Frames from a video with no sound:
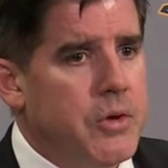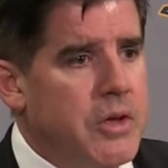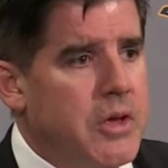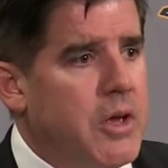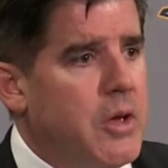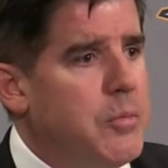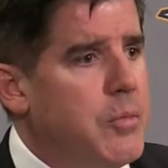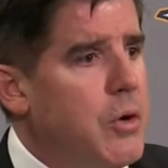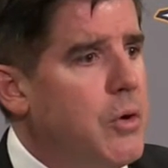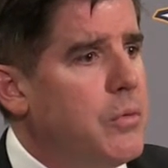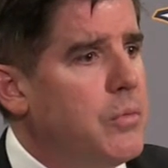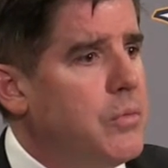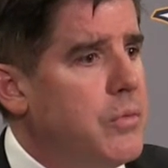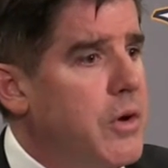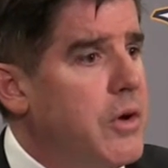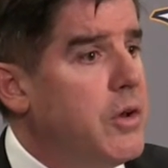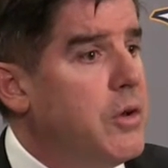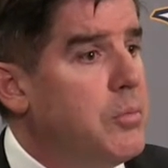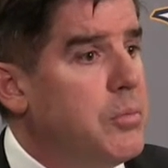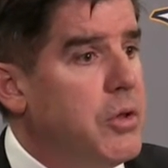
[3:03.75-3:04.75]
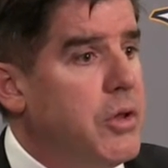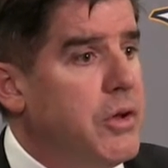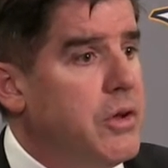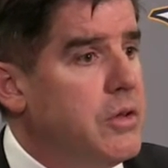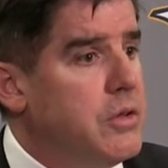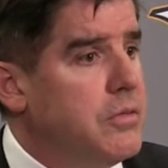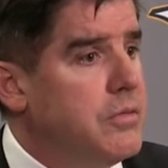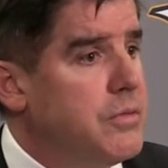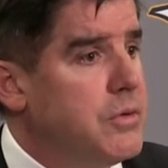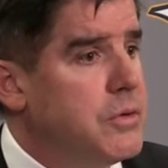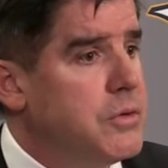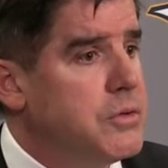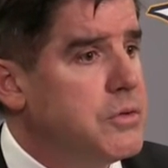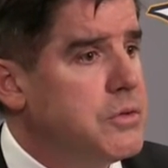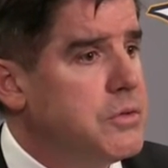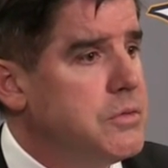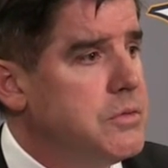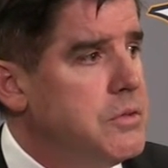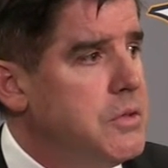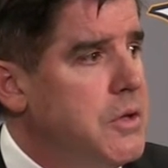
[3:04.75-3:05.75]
came out ready to play in the first.